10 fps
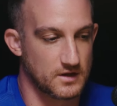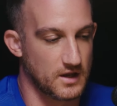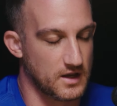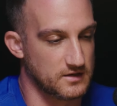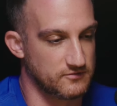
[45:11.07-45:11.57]

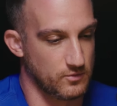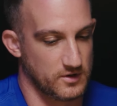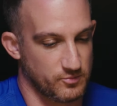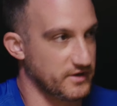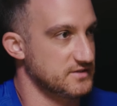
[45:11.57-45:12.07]
And if you want
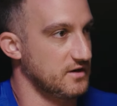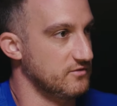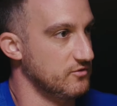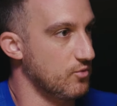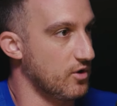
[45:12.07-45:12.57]
to break it down
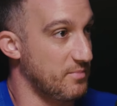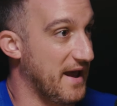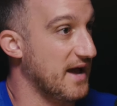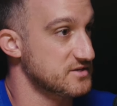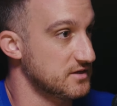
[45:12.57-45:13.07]
even more,
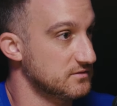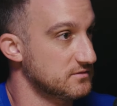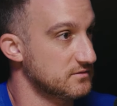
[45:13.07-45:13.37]
passing.